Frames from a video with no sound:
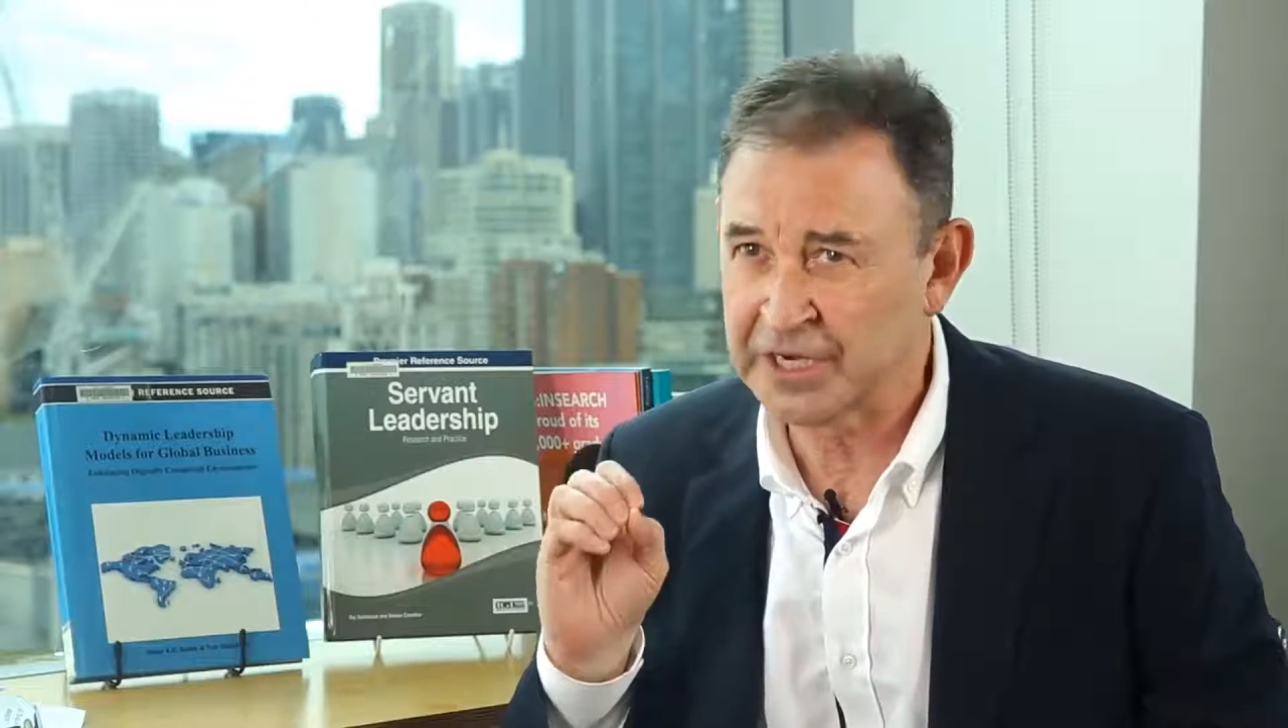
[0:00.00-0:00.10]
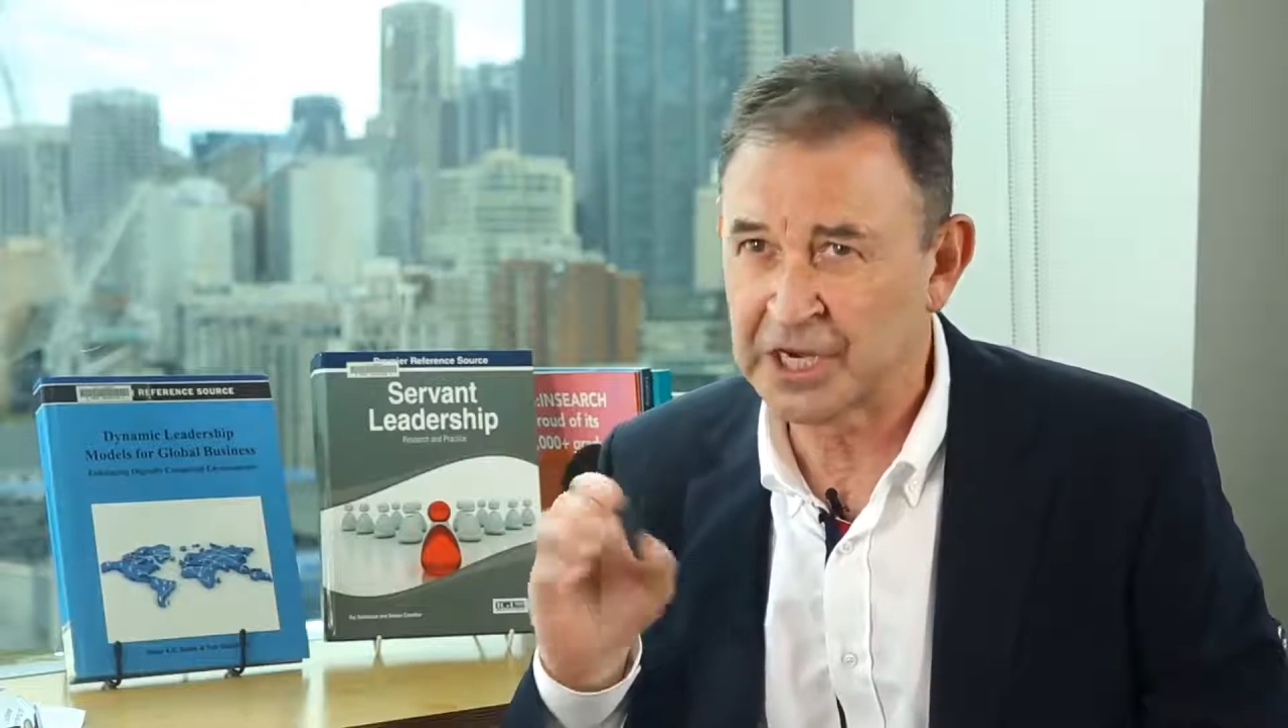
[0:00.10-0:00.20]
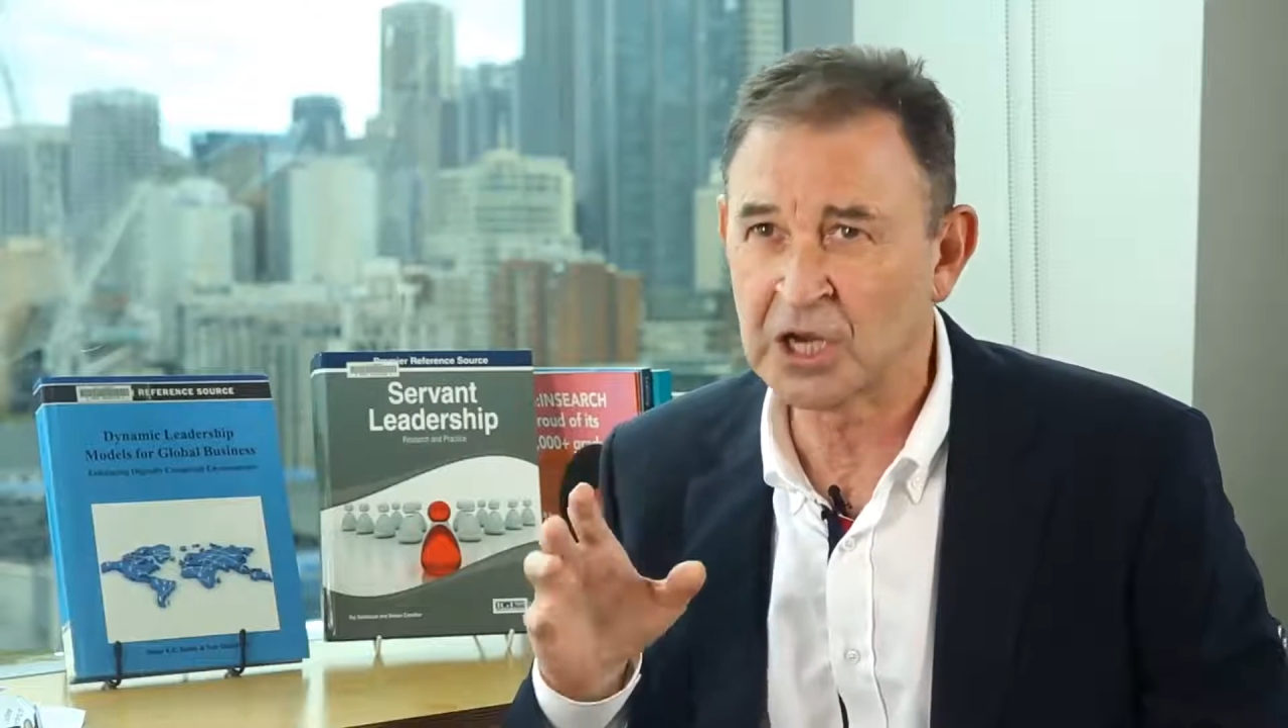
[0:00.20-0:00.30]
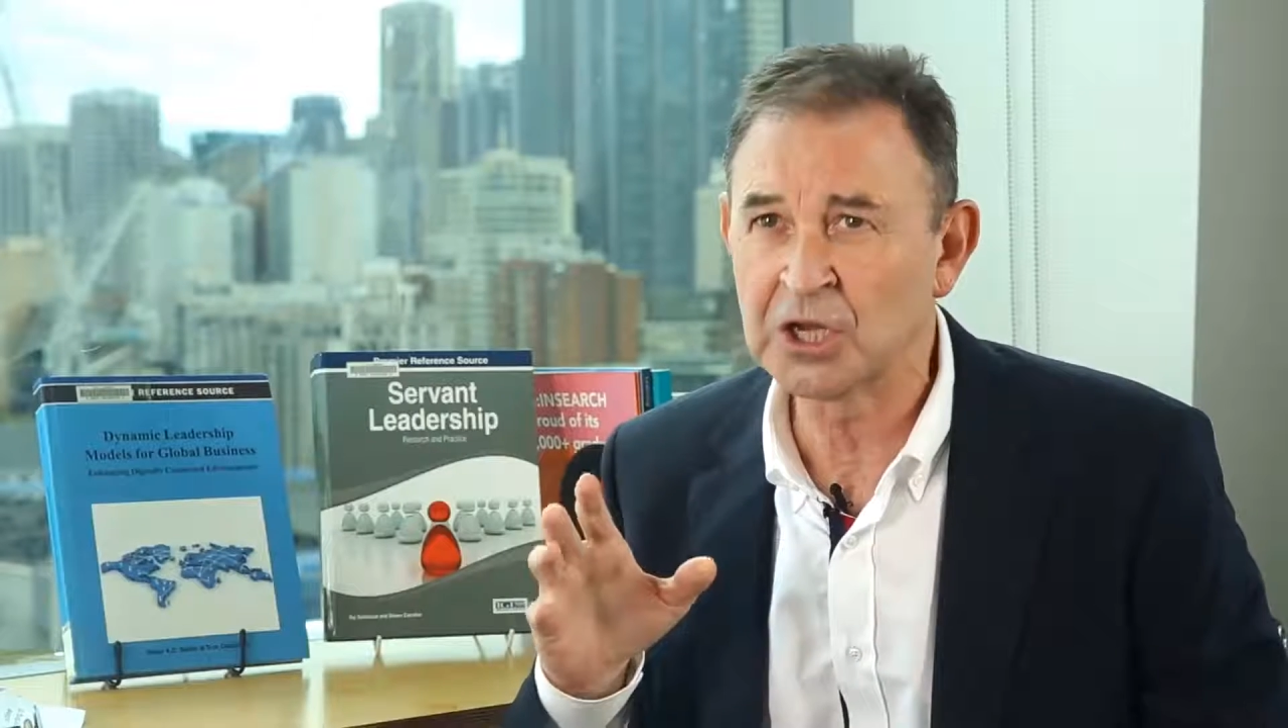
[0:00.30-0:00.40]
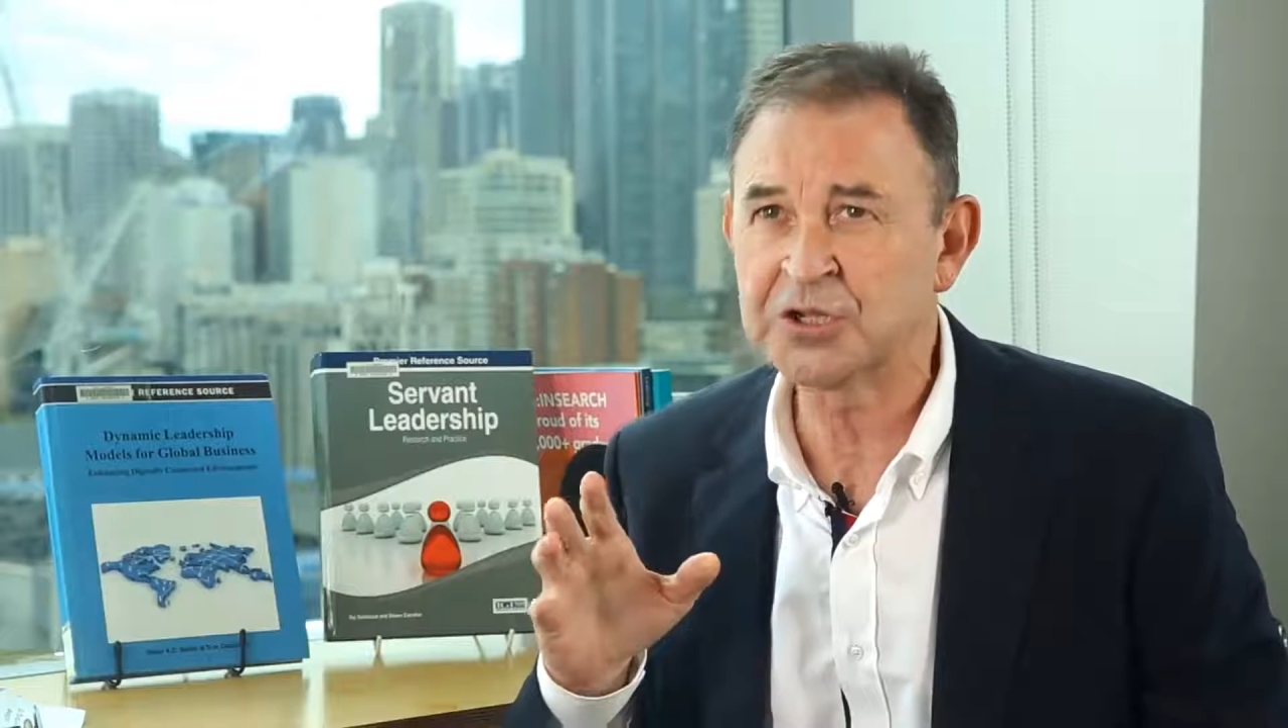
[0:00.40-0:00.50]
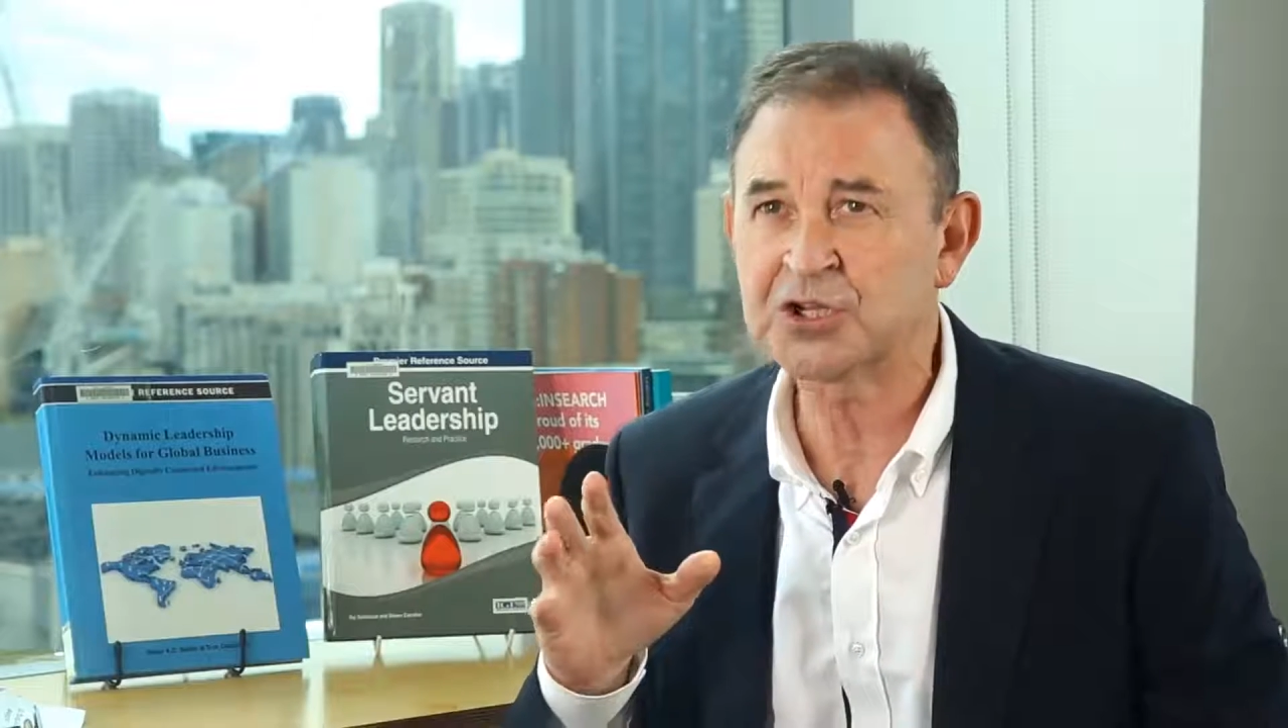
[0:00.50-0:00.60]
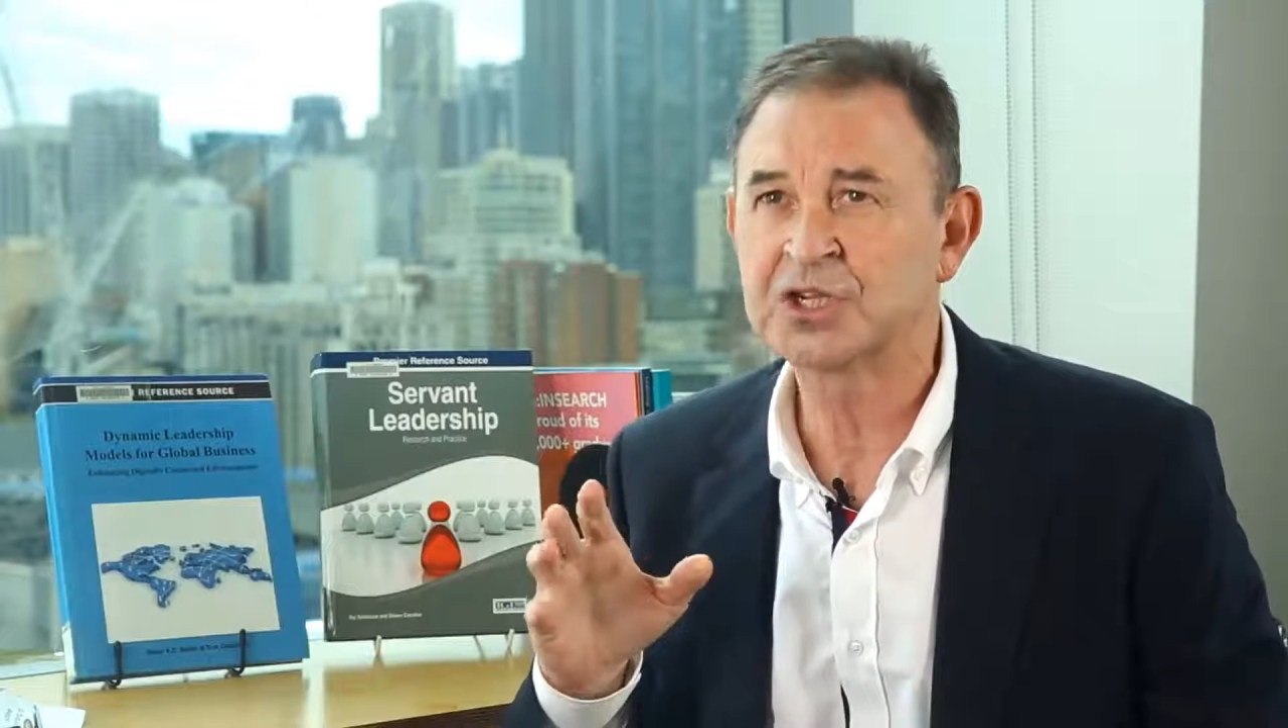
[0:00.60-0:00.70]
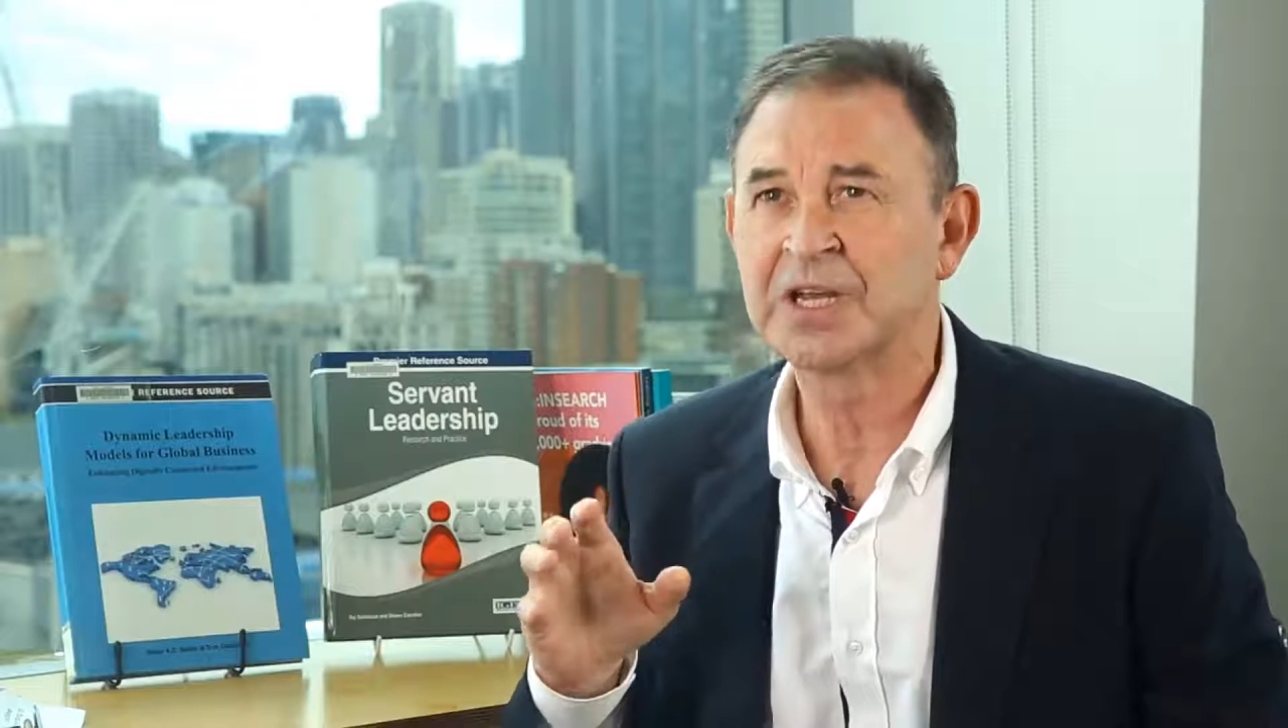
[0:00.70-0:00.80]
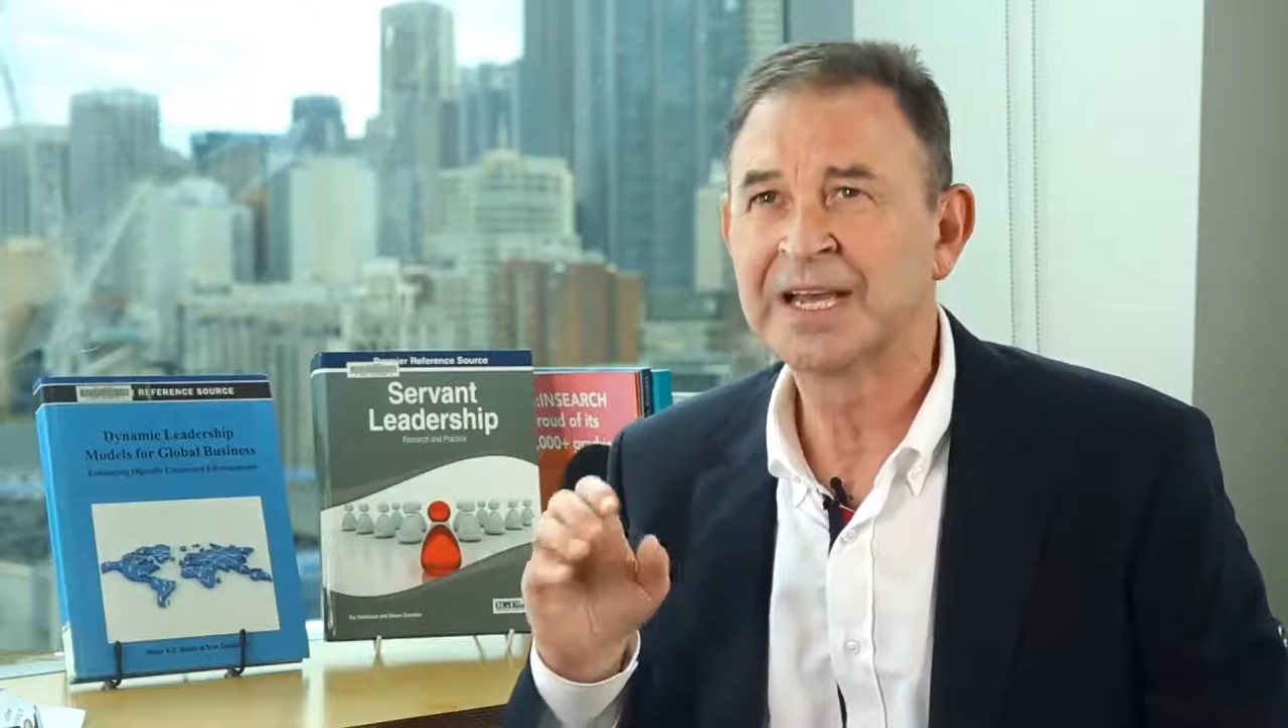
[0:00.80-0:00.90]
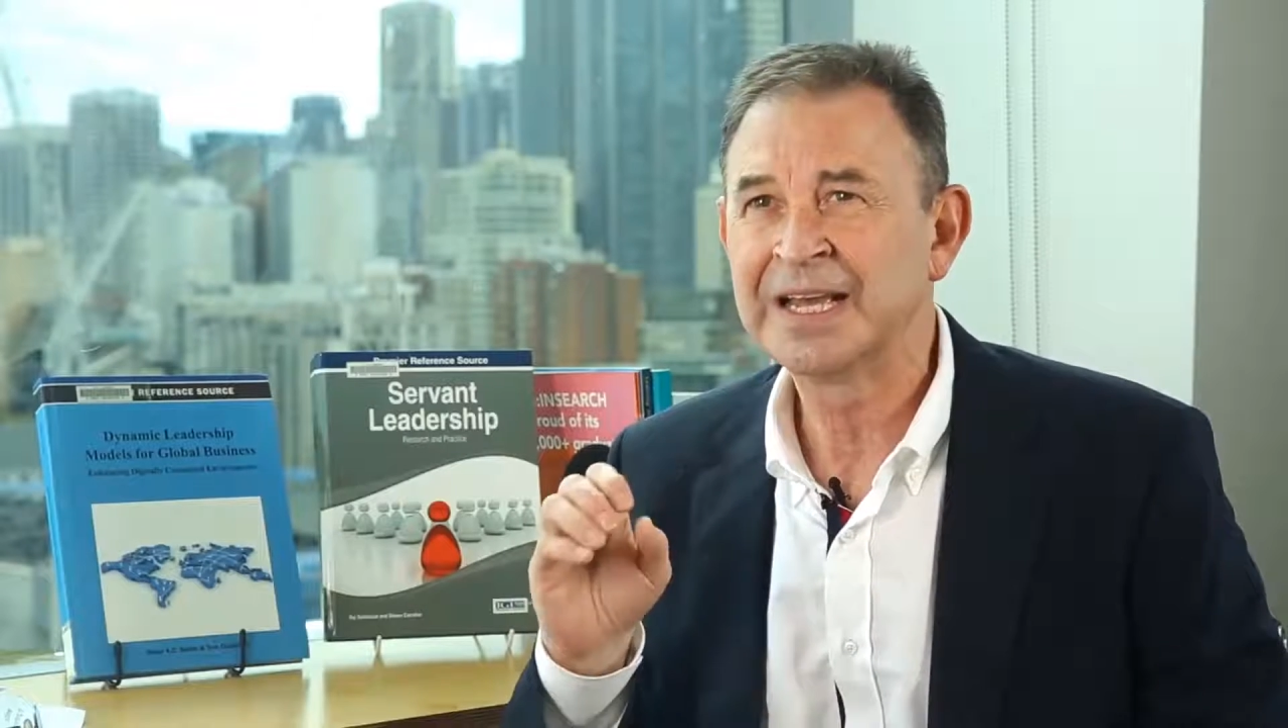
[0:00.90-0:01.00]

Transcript: knowledge,